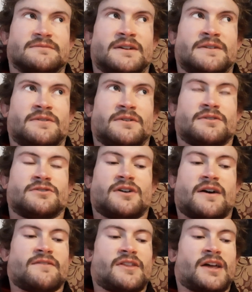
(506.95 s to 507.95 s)
If you're a
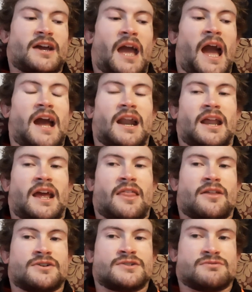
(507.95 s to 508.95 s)
driver that can get
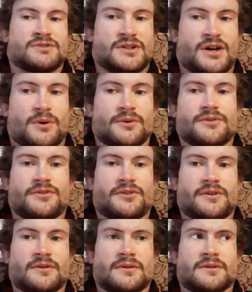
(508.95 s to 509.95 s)
those results,
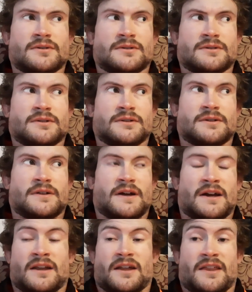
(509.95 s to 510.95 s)

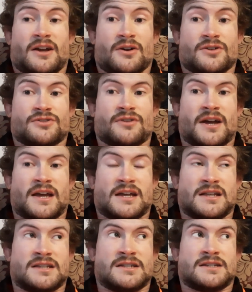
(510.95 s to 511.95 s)
and I think Andre
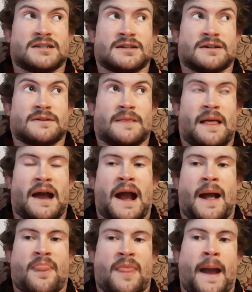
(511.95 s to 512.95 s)
is
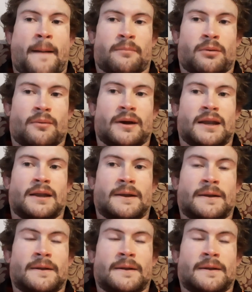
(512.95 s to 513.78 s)
at that point,